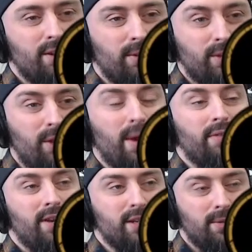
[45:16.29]
you have
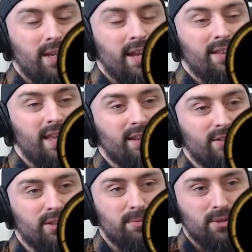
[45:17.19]
a nice weekend. Thanks
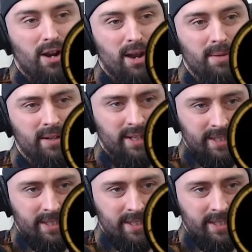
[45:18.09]
for subscribing.